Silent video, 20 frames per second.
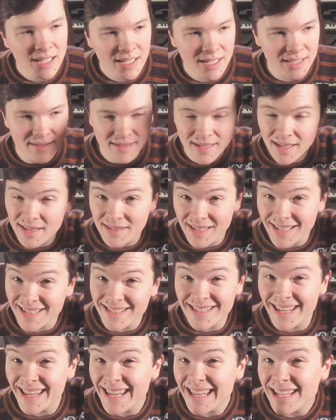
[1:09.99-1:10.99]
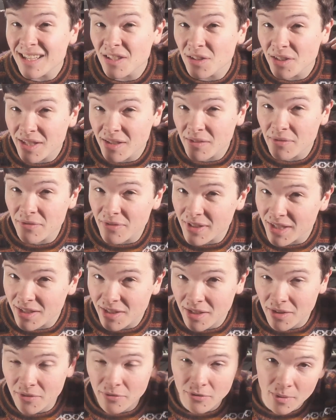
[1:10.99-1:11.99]
it sends a tingling
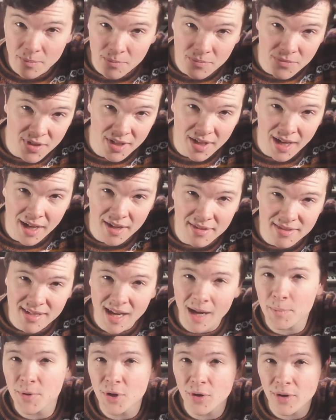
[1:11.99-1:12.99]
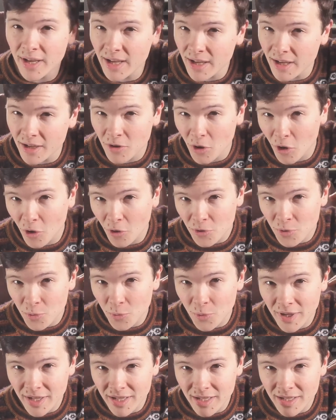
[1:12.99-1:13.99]
feeling from the kind of top of your head all the
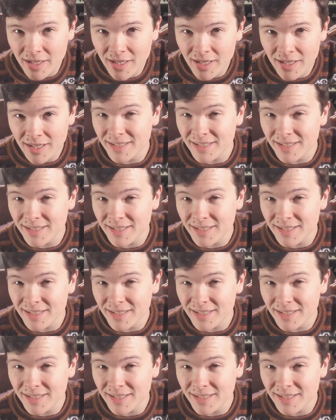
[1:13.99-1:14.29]
way